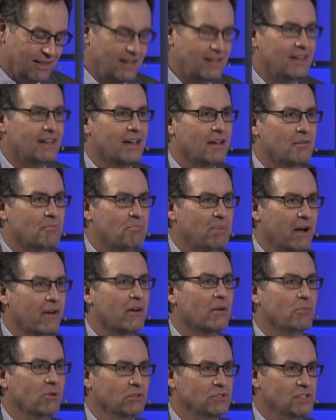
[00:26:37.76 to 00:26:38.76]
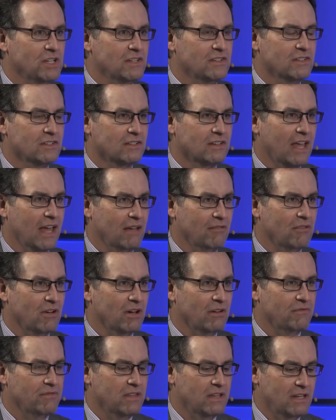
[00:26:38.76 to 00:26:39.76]
The parable Jesus gave
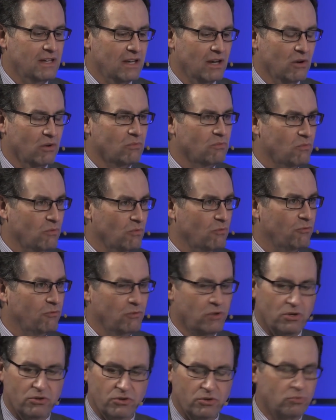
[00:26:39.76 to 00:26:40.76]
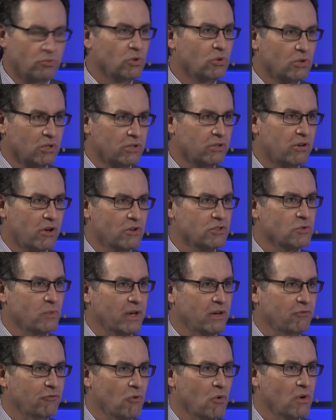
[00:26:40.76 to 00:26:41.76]
of the ruler who goes
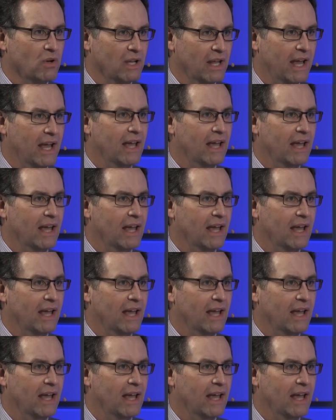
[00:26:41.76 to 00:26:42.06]
away to foreign